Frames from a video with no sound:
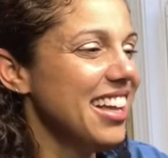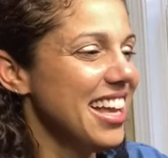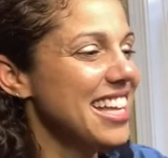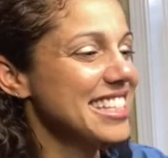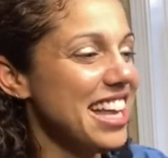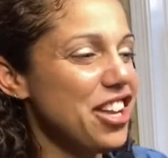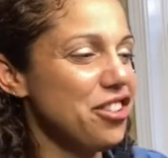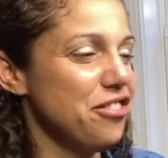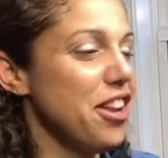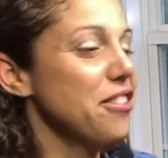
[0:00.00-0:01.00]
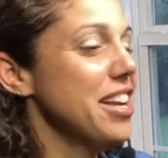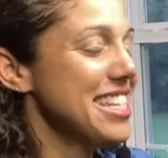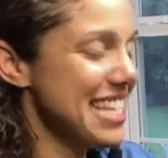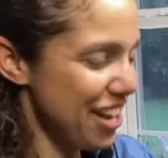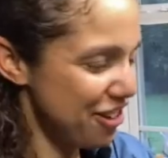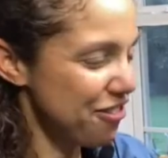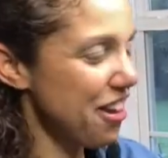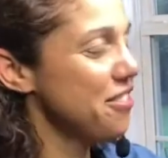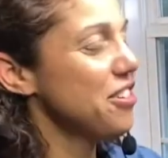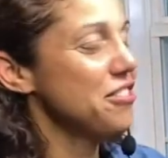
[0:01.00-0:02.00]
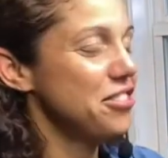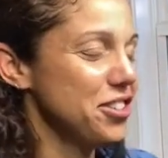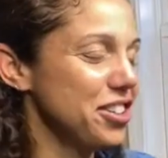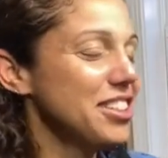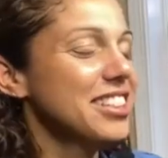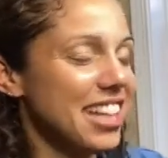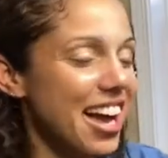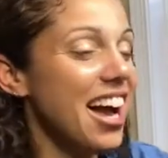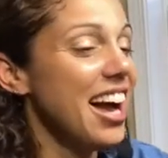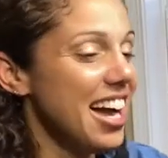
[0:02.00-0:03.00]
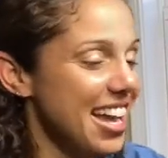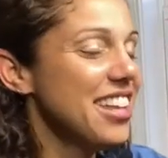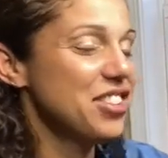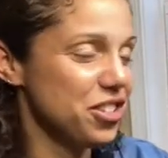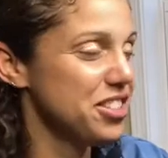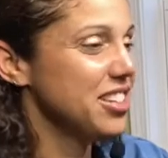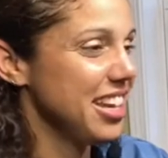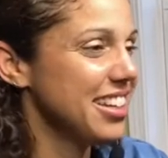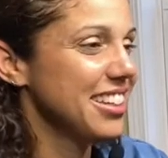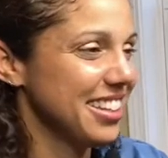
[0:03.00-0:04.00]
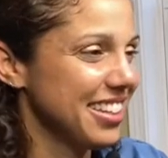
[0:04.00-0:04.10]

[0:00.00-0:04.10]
it's not your favorite. It's not your favorite food. I understand.